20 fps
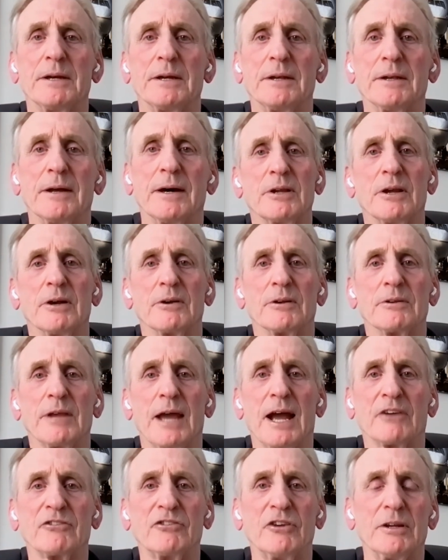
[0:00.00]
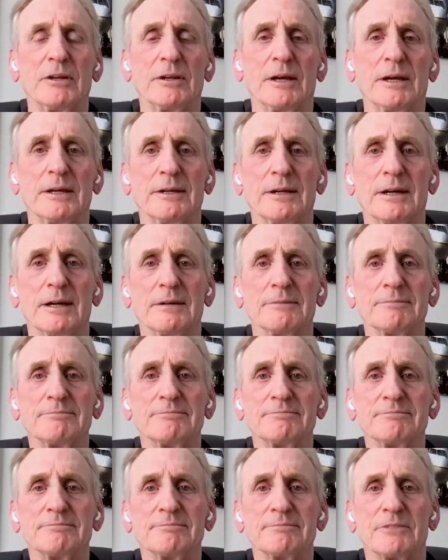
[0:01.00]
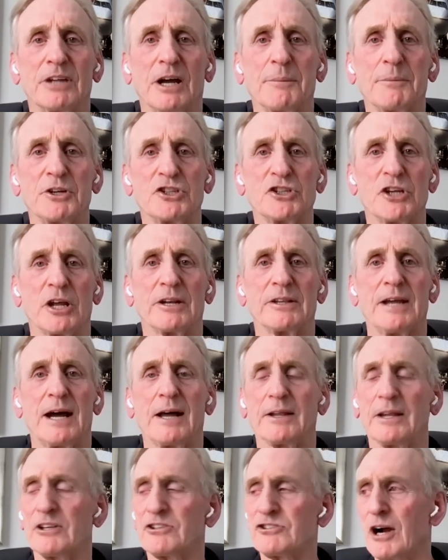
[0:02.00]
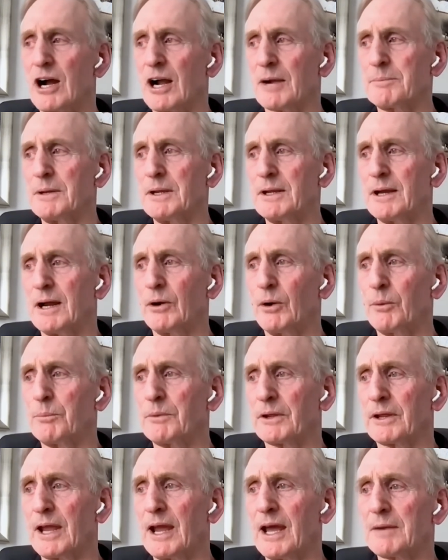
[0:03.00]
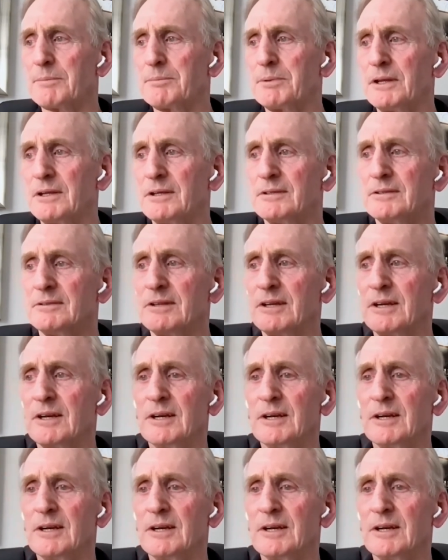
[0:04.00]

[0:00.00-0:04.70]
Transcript: And taxi in, they tell me shut it down. They chalk me. I open the canopy, and